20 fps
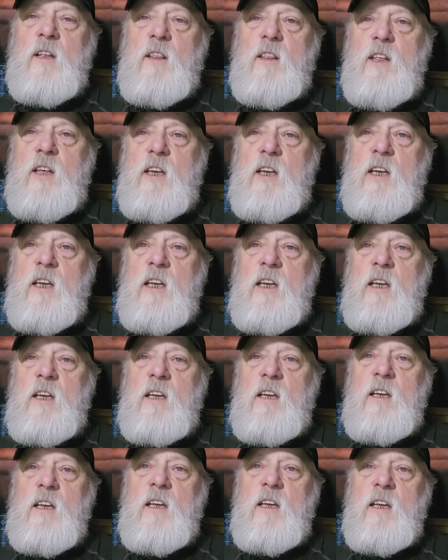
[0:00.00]

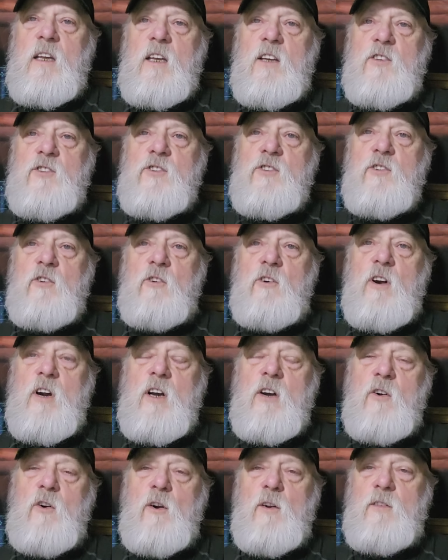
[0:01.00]
the
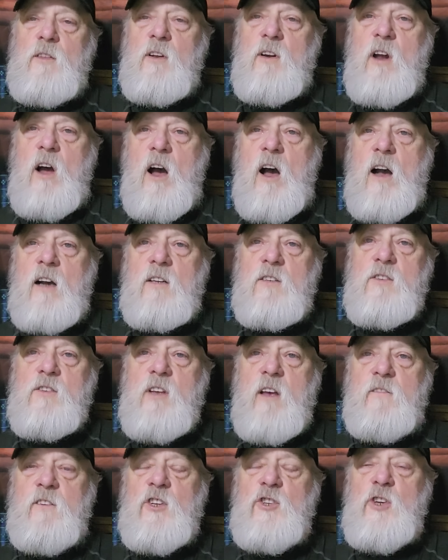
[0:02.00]
historic Orthodox
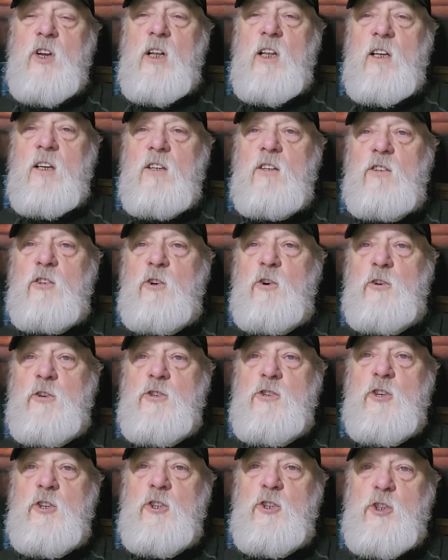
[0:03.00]
Evangelical
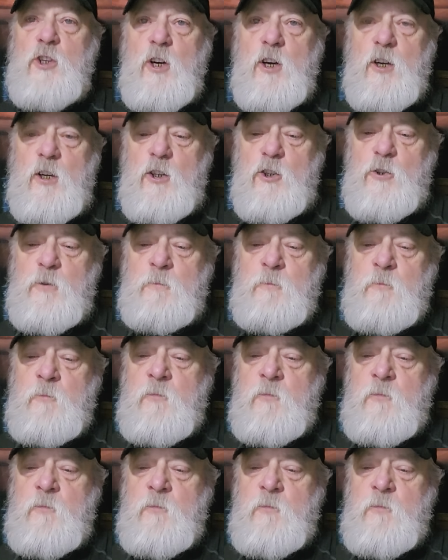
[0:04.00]
Christian Church.